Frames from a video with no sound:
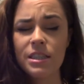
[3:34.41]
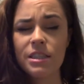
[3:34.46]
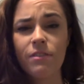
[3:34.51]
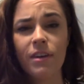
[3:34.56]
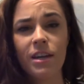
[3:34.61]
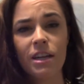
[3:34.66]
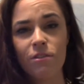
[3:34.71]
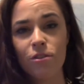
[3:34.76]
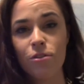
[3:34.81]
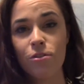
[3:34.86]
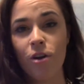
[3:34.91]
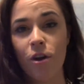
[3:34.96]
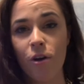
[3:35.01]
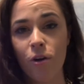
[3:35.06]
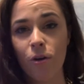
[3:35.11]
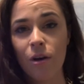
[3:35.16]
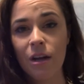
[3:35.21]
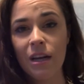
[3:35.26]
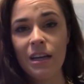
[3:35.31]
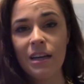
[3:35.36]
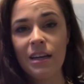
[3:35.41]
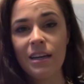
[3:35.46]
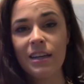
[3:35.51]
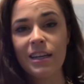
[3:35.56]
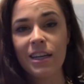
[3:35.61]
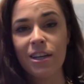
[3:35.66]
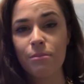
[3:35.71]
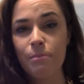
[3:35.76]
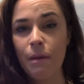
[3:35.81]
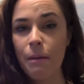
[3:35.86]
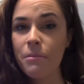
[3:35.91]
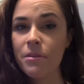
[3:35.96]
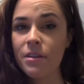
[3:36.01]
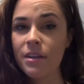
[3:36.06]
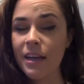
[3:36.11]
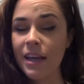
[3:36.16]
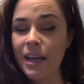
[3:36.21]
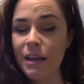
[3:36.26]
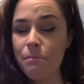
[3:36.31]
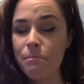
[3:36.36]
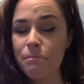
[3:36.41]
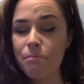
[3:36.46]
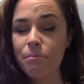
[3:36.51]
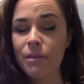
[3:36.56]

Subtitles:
If any of you know, can remember the name,